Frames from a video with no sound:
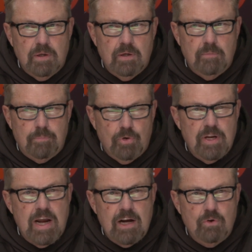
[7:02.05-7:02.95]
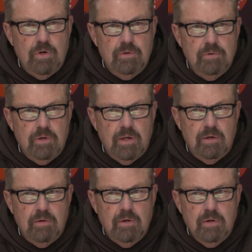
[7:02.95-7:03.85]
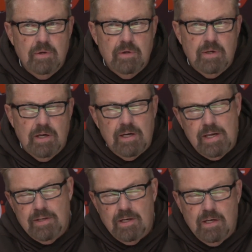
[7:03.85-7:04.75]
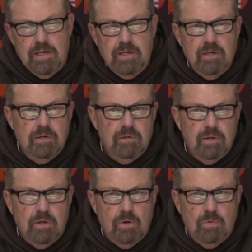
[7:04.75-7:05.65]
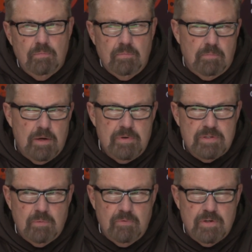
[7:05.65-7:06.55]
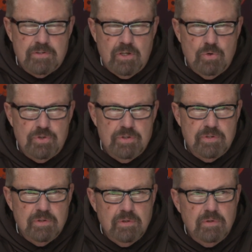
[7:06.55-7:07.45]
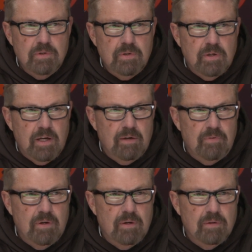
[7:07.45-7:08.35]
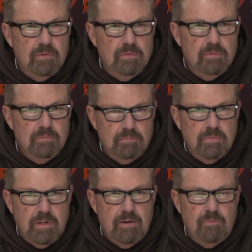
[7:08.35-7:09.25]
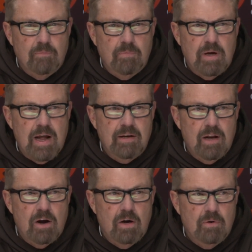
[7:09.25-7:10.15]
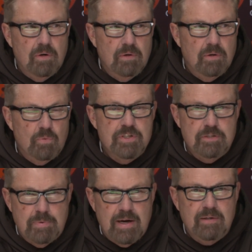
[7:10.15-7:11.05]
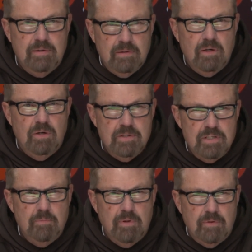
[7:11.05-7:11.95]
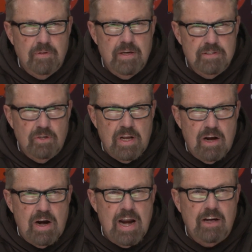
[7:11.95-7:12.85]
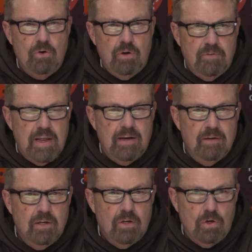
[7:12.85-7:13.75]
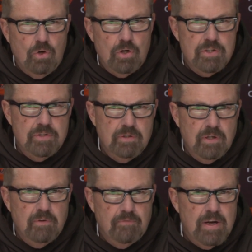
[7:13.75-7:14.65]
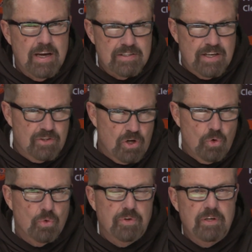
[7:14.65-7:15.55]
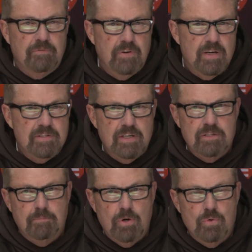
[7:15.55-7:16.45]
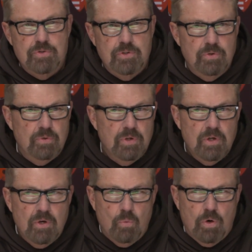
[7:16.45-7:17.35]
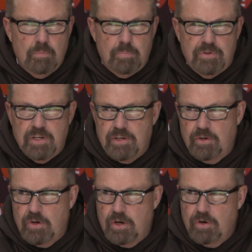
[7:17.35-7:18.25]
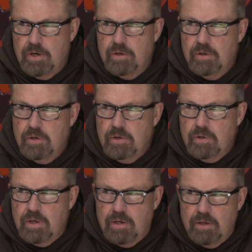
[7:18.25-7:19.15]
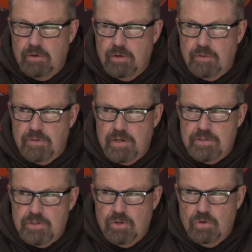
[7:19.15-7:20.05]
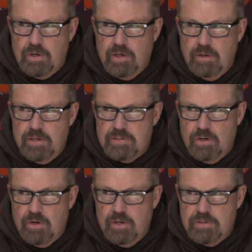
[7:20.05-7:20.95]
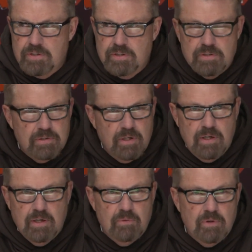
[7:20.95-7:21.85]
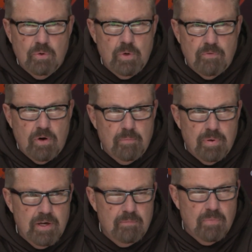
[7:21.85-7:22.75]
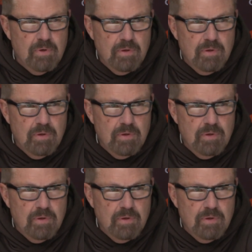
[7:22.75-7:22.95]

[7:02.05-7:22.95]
uh, pretty accurate and in the league, you know, maybe some of us coaches have uh, they've gotten our respect on some of the things on how accurate that looks as a total defense as opposed to one particular area. And then the things that you look in this area is, is again, you know, we've already played